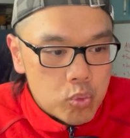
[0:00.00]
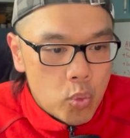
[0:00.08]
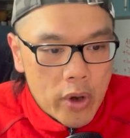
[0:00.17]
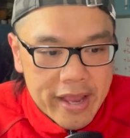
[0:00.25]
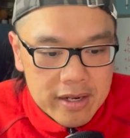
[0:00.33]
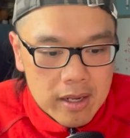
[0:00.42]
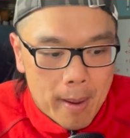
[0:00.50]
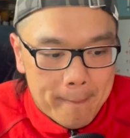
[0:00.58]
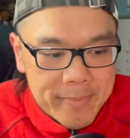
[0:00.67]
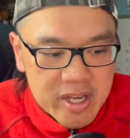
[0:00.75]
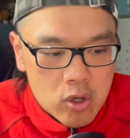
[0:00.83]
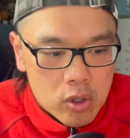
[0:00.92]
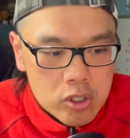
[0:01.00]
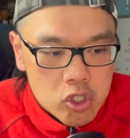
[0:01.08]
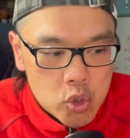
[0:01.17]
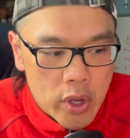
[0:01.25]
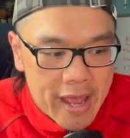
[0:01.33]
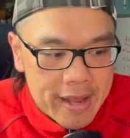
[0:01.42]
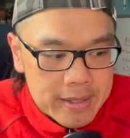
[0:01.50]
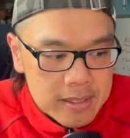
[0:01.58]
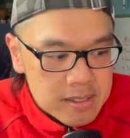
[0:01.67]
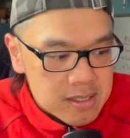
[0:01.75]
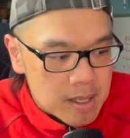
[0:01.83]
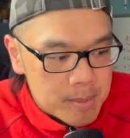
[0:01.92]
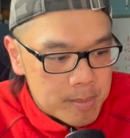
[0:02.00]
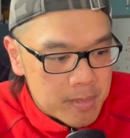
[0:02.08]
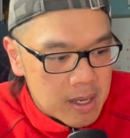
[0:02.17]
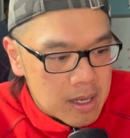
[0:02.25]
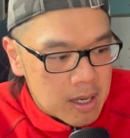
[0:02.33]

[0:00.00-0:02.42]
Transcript: weight because you had some